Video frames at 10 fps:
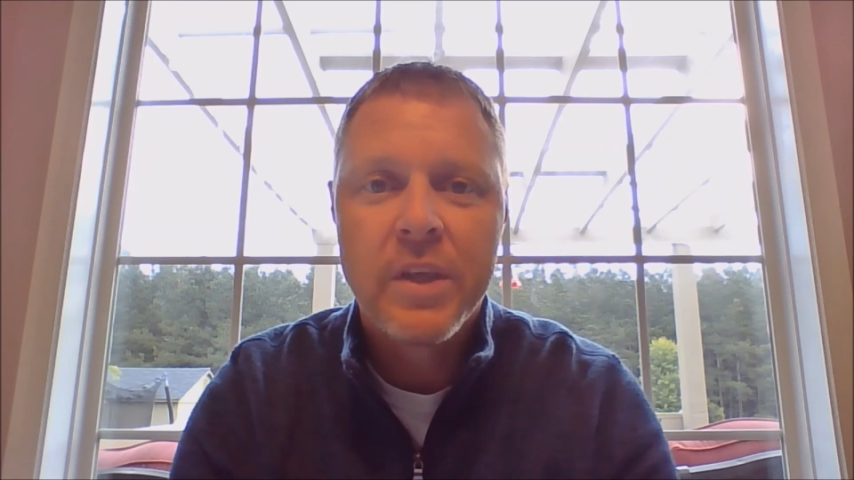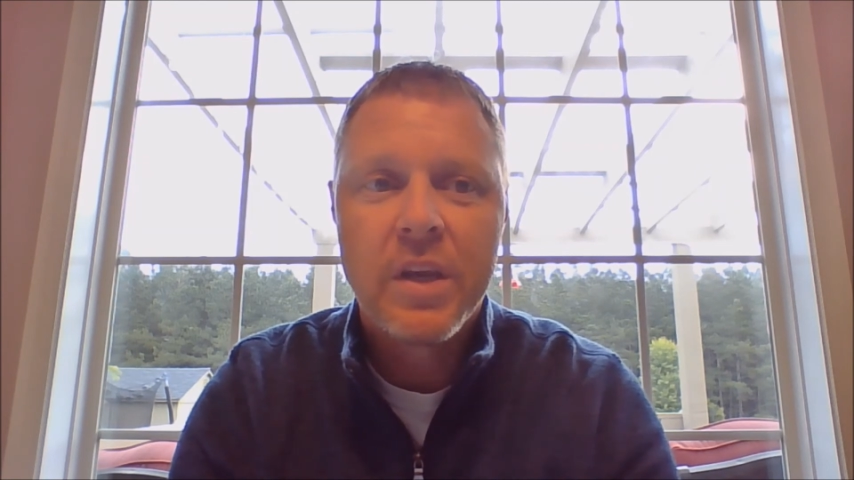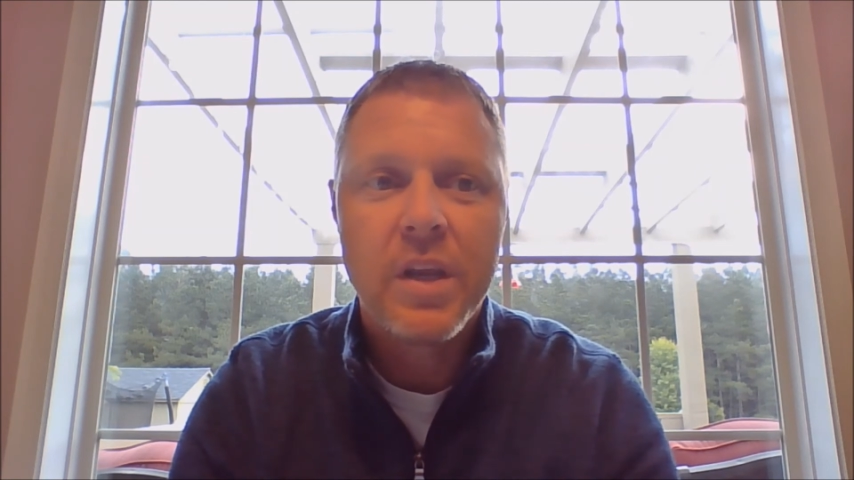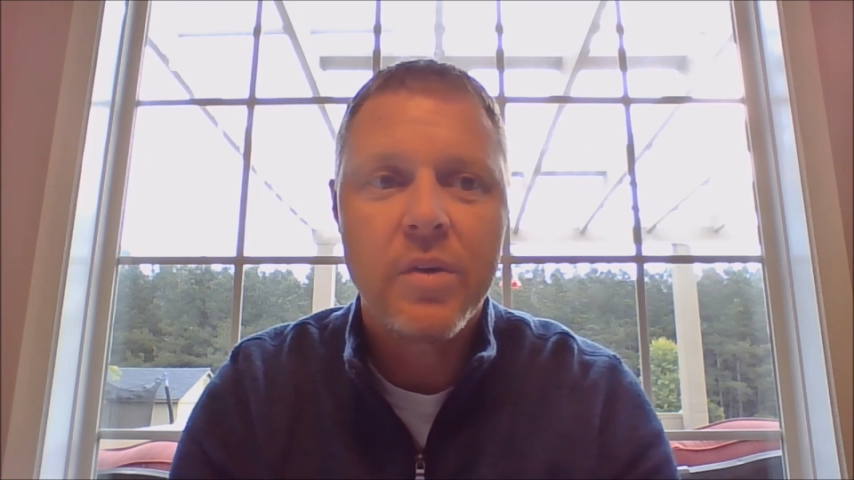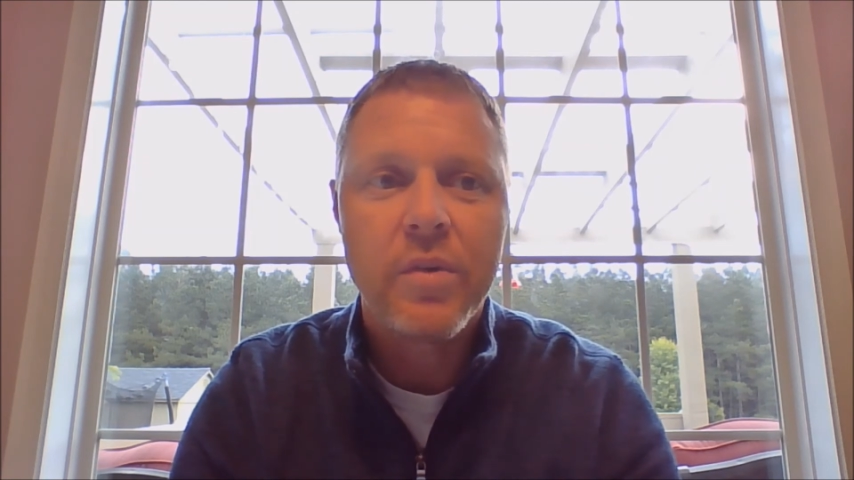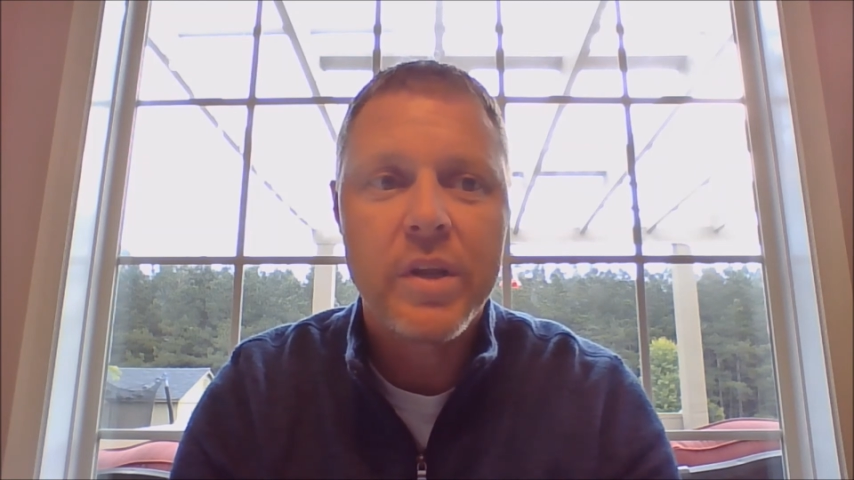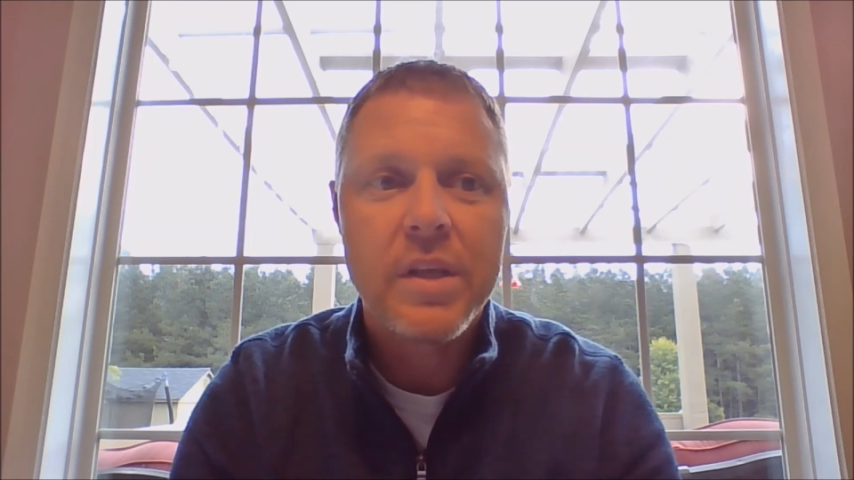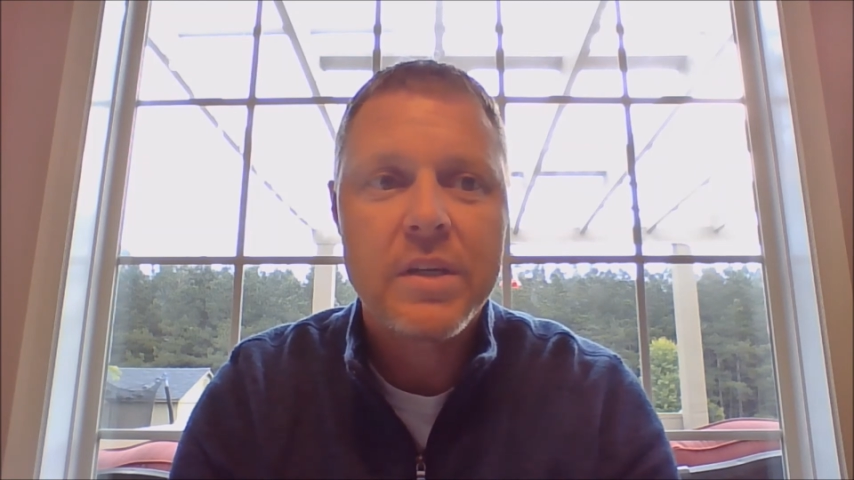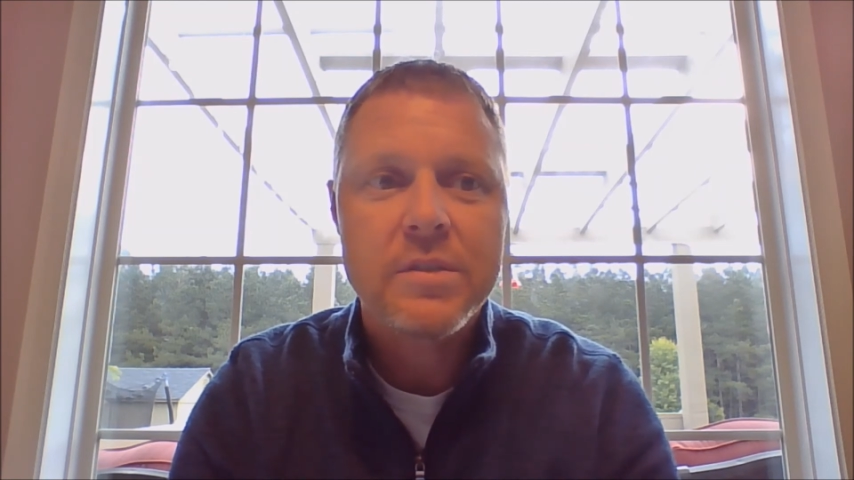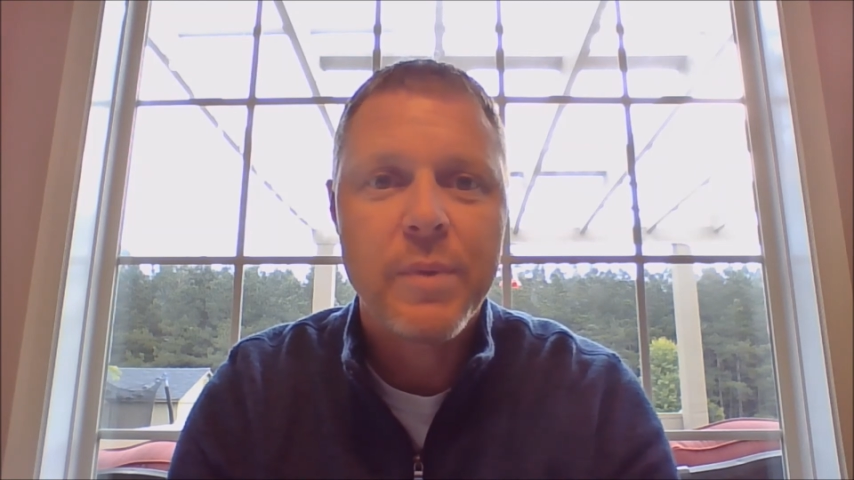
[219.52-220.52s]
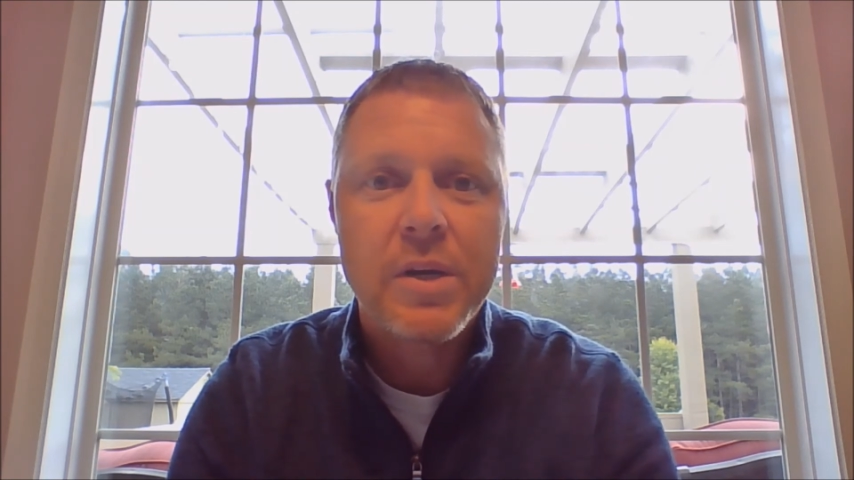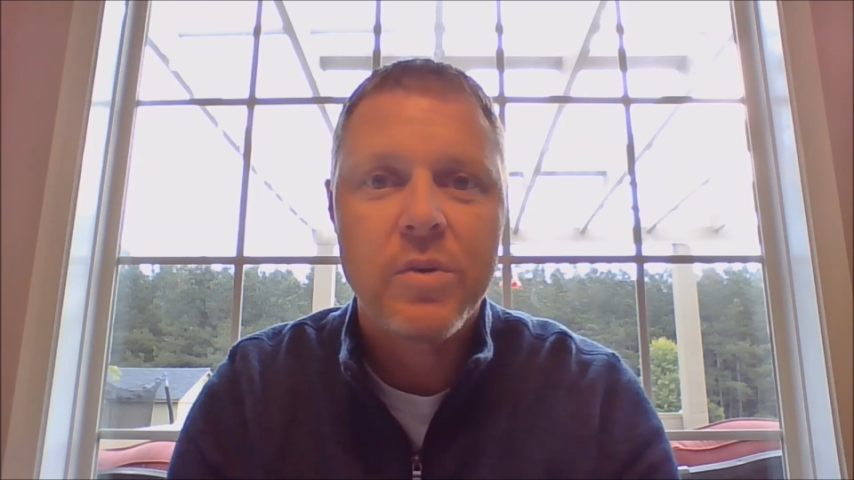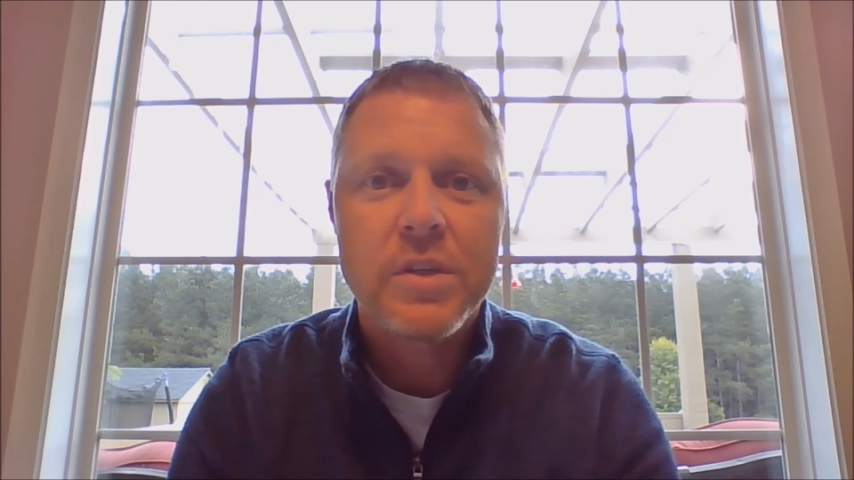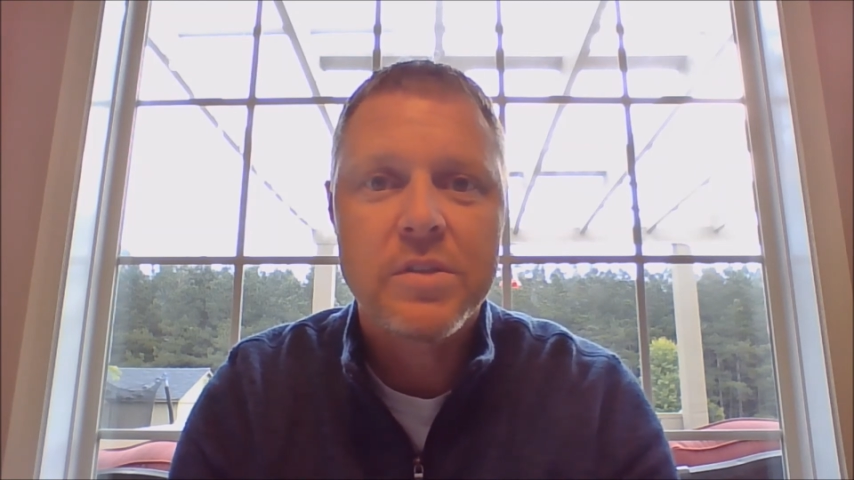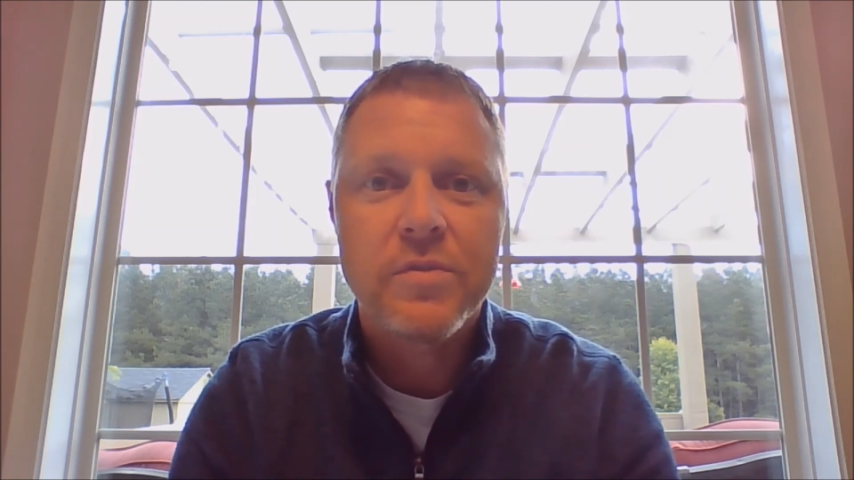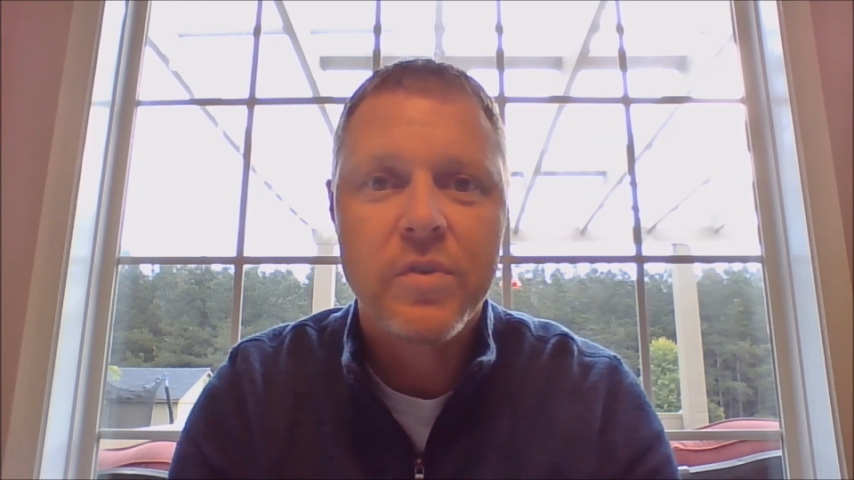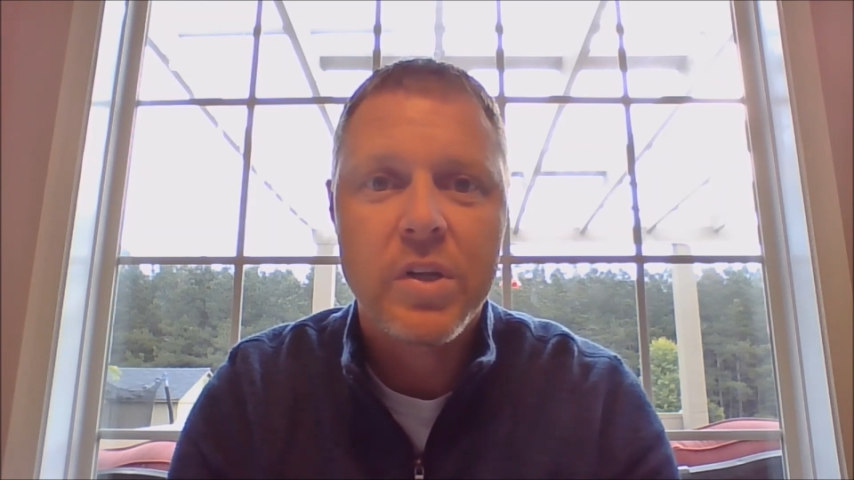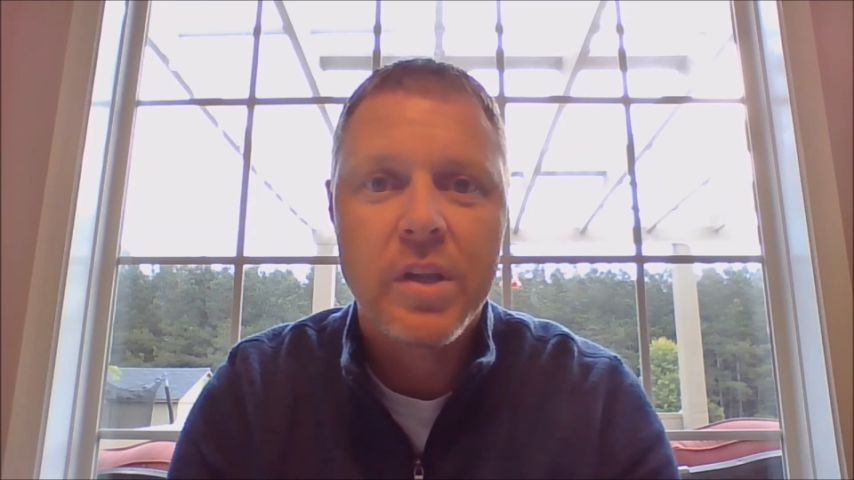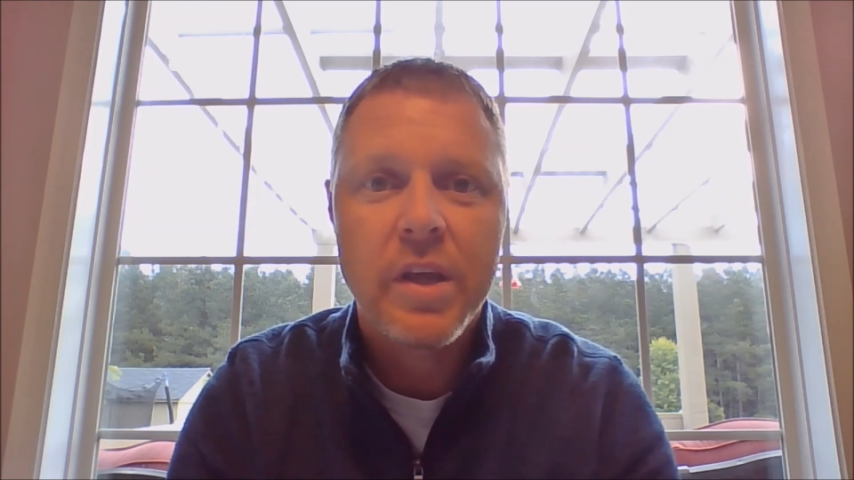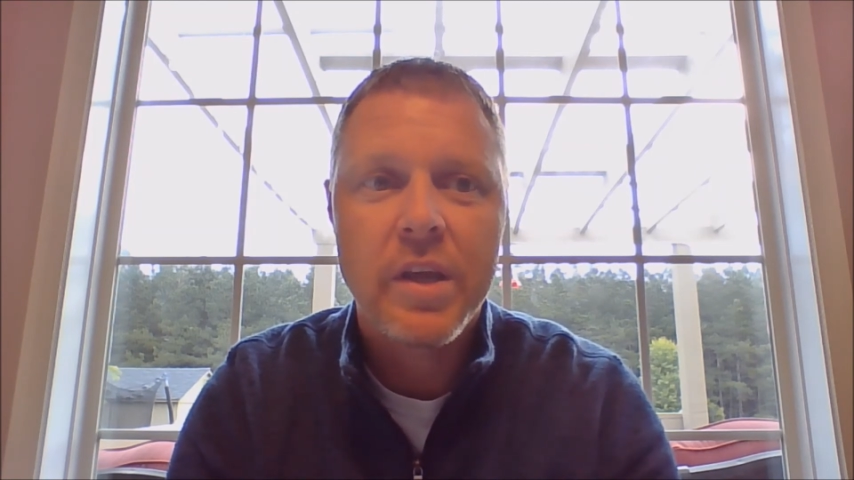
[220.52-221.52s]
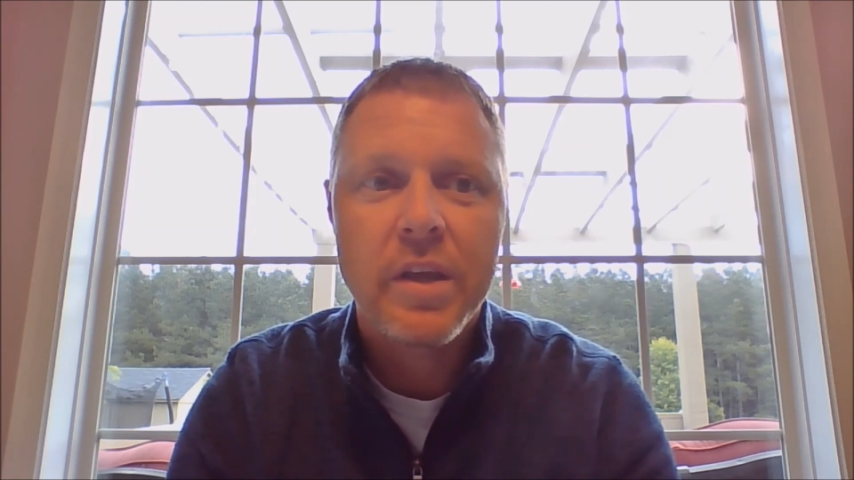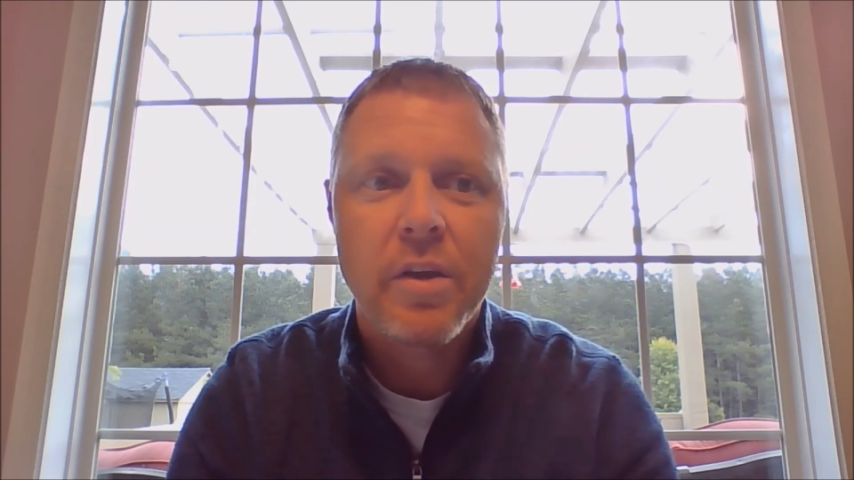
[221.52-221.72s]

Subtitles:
anyway, that's my question for today.